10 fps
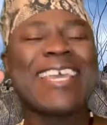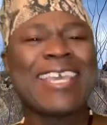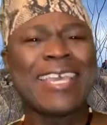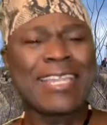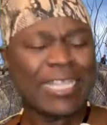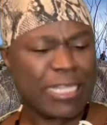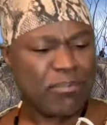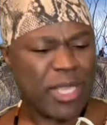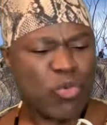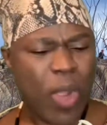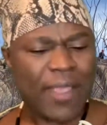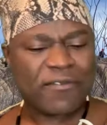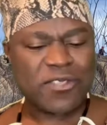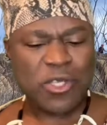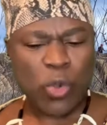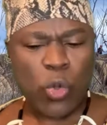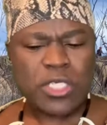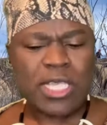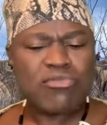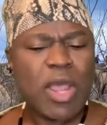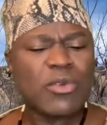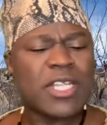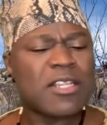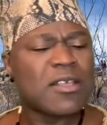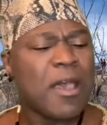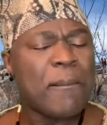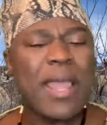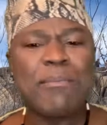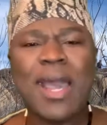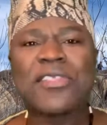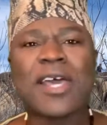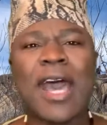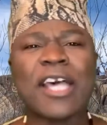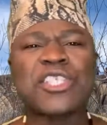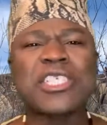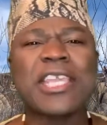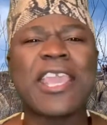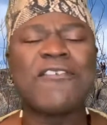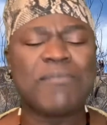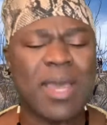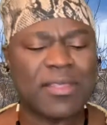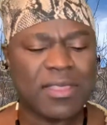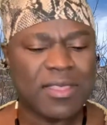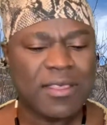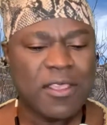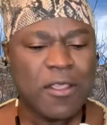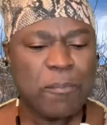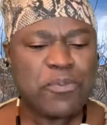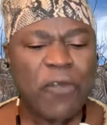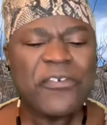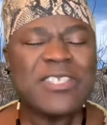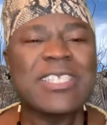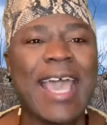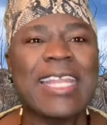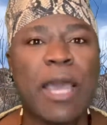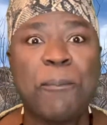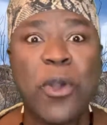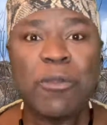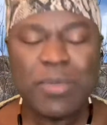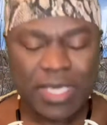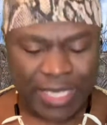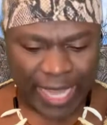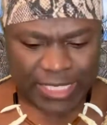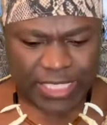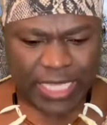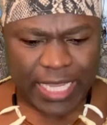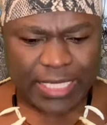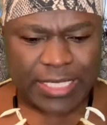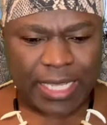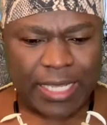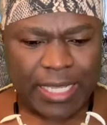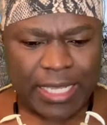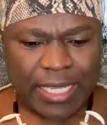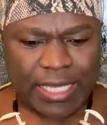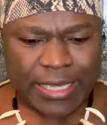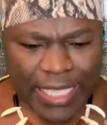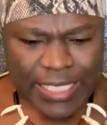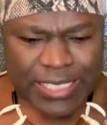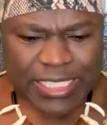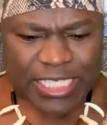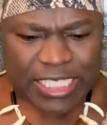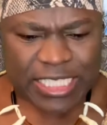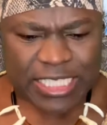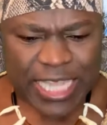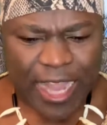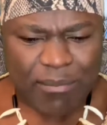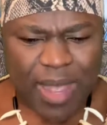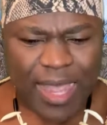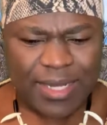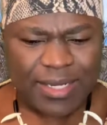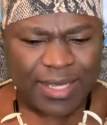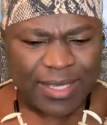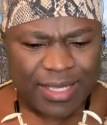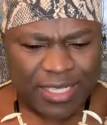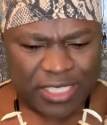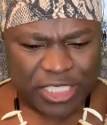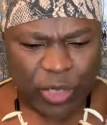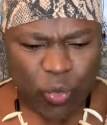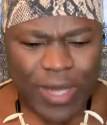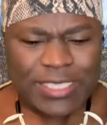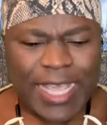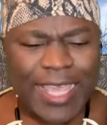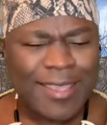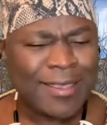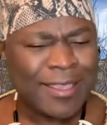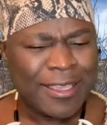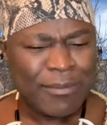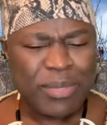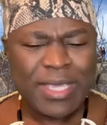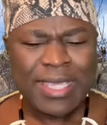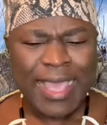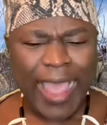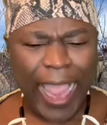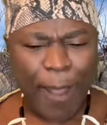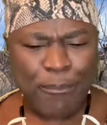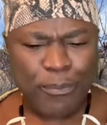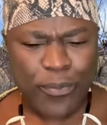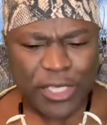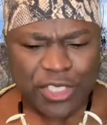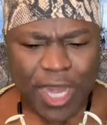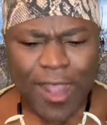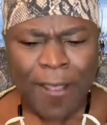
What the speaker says: that the midwives who surrounded my mother as she gave birth prophesied upon me and said, "This young man shall one day be a preacher